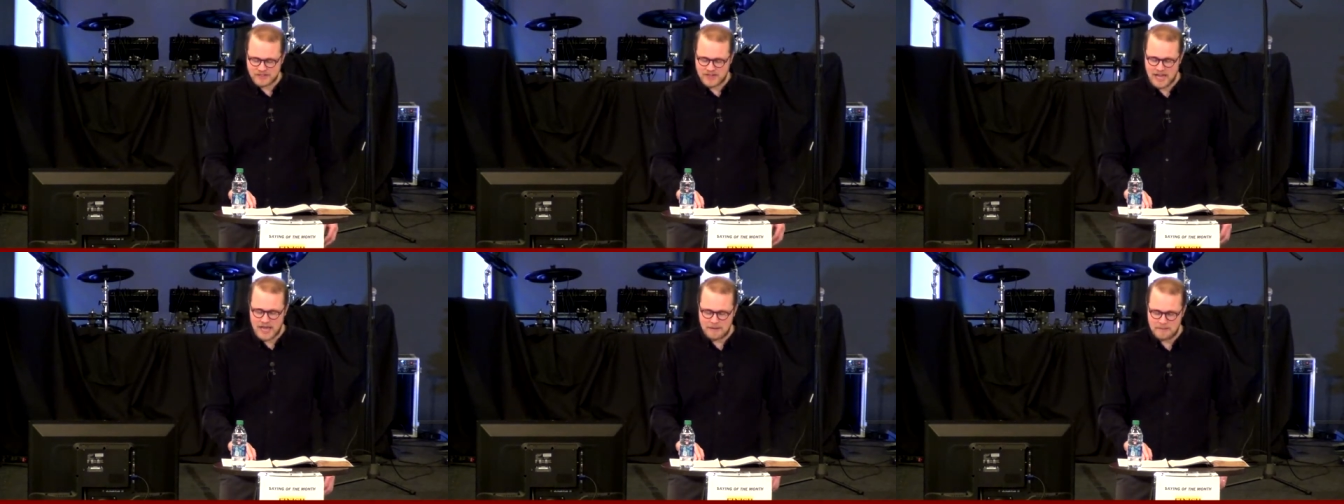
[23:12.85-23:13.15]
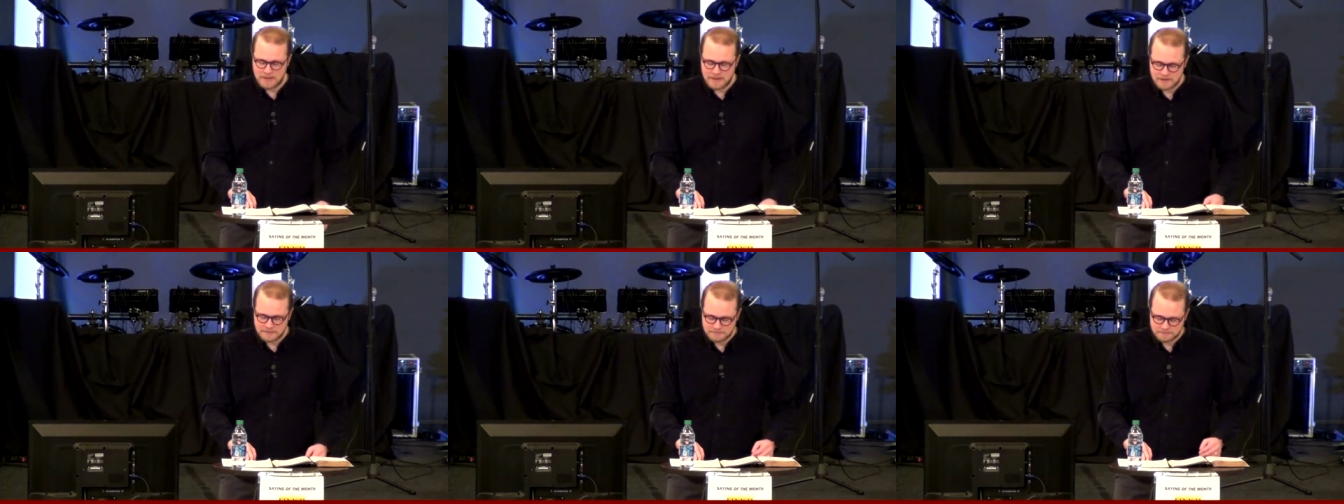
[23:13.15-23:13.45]

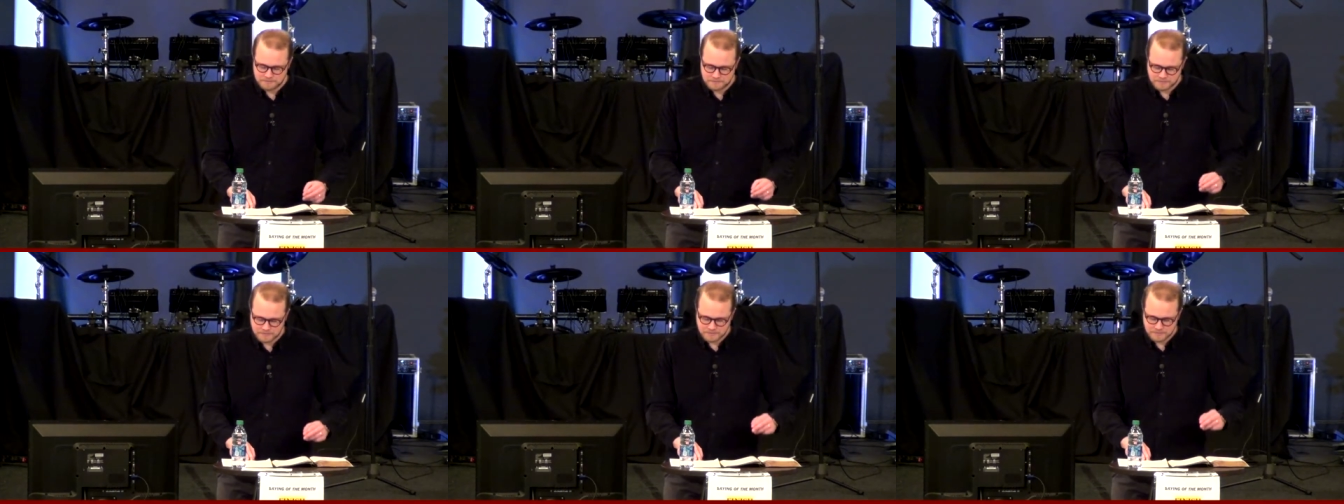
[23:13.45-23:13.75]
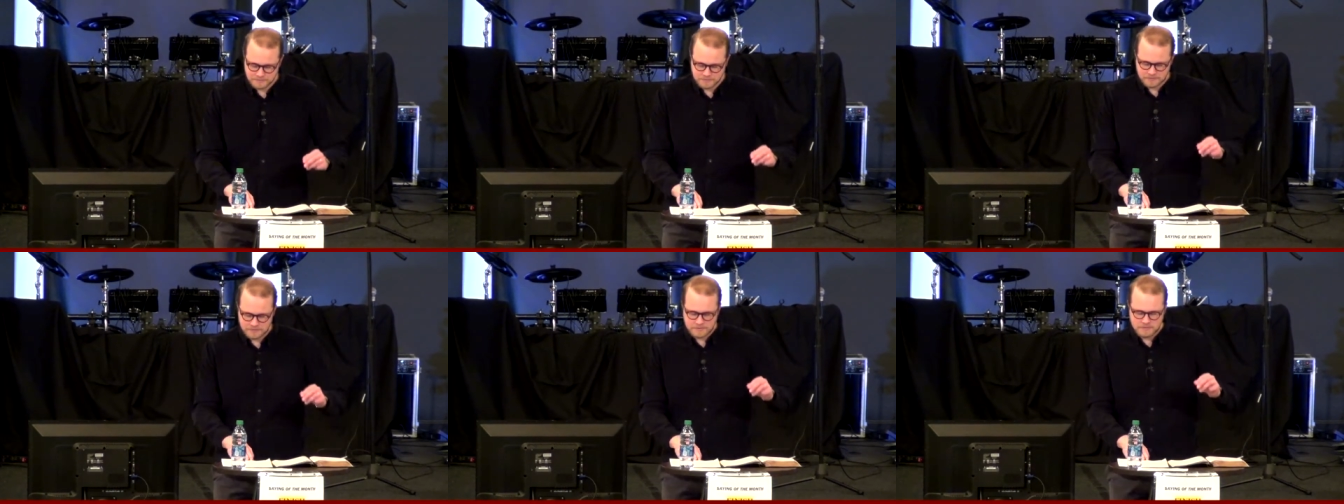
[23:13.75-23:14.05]
timing.
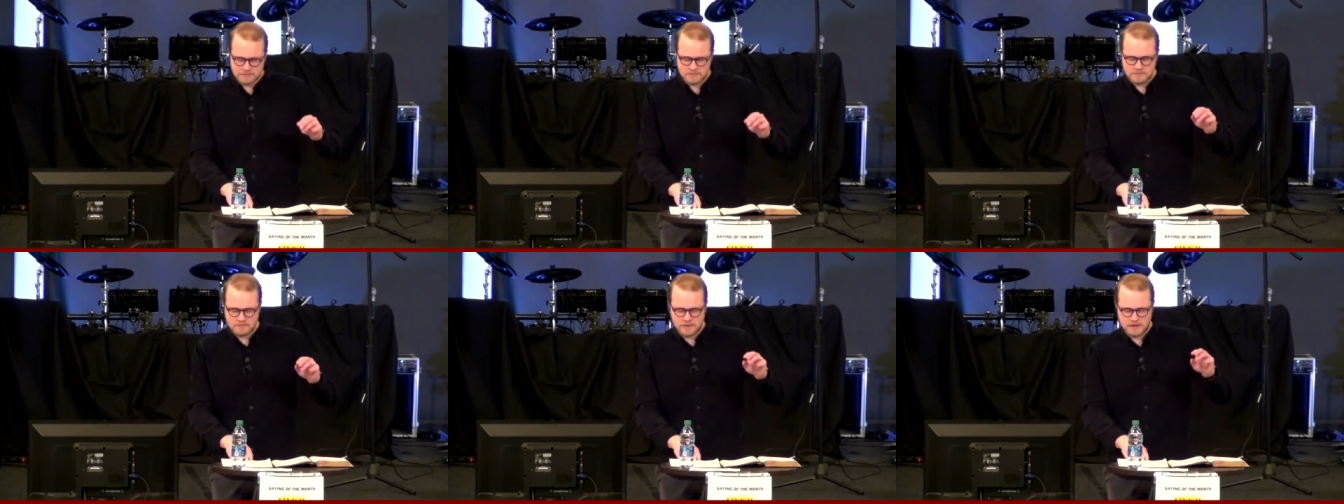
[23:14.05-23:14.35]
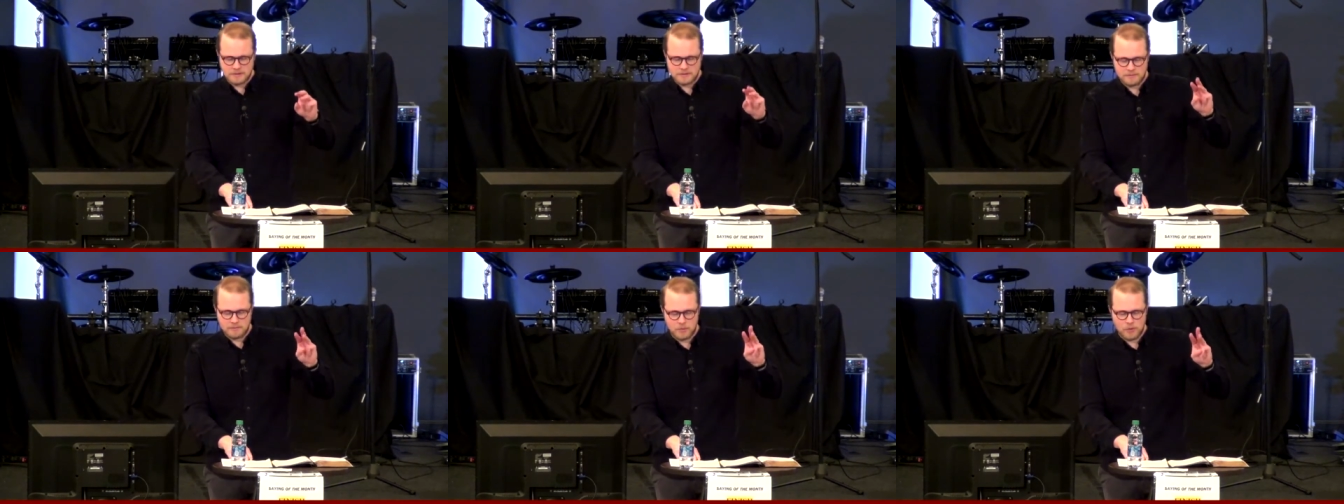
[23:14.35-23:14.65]

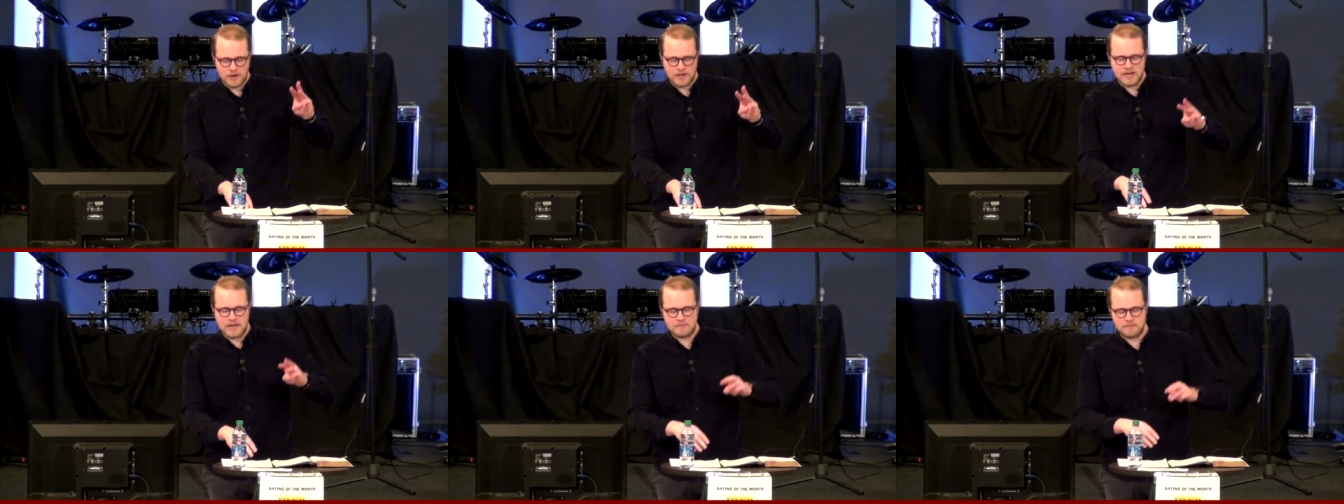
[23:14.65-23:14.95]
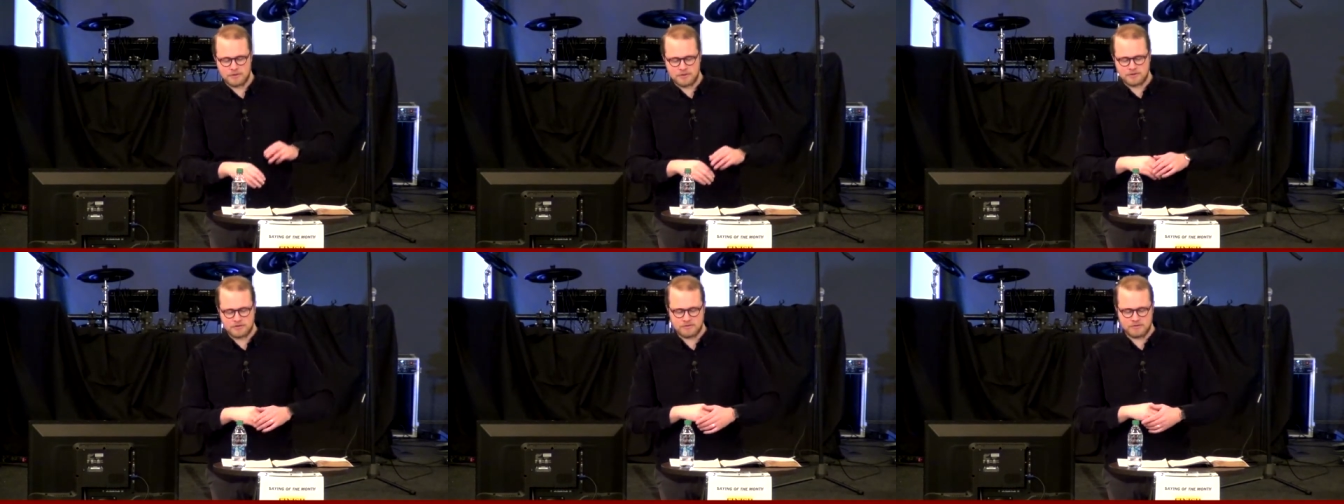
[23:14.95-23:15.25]
Point
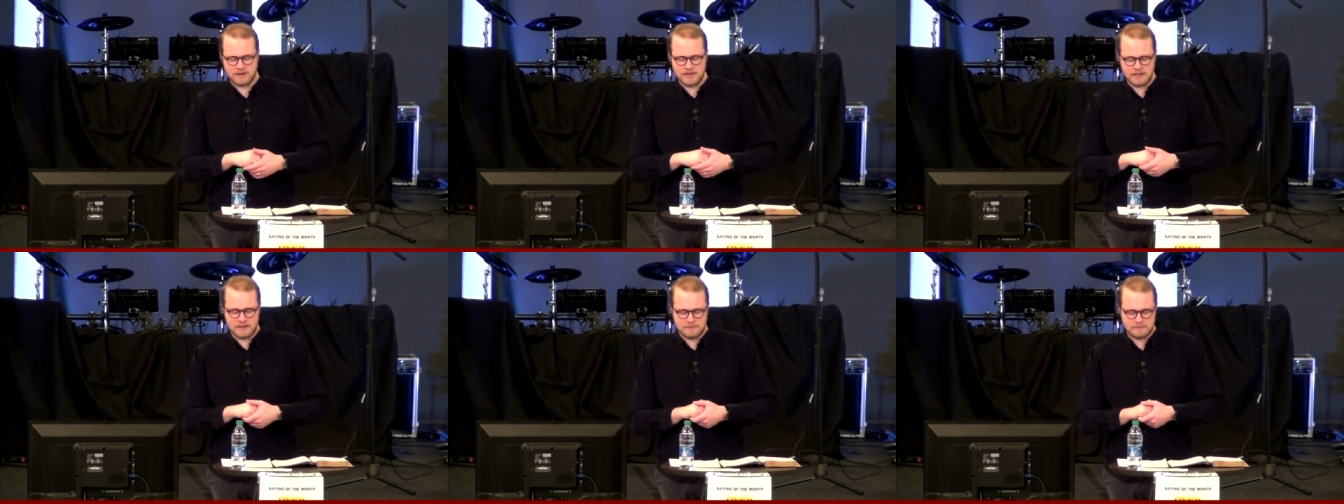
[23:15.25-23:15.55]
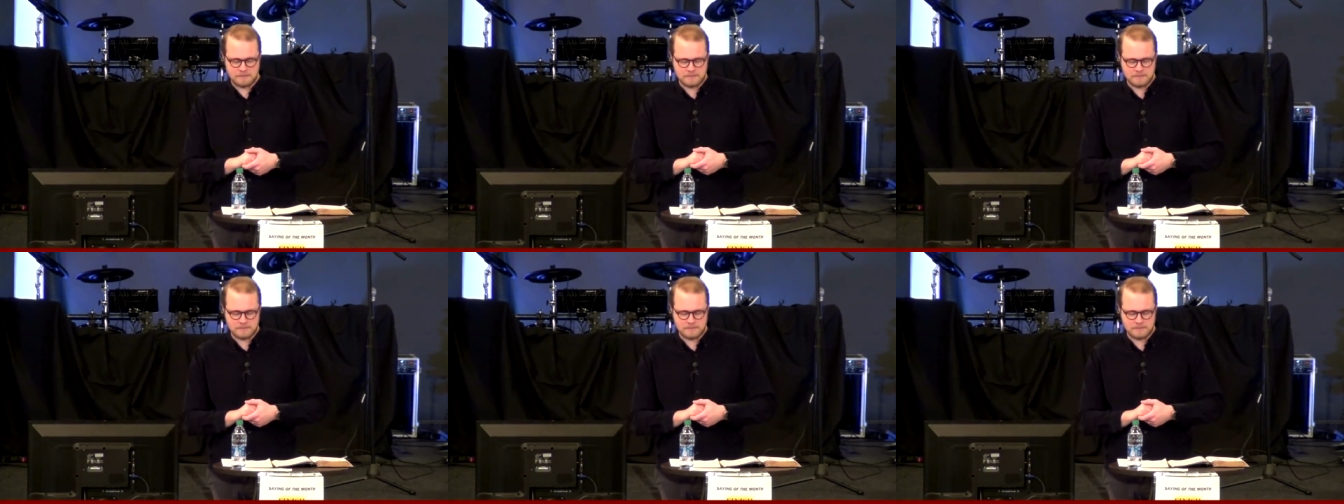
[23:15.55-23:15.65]
number three,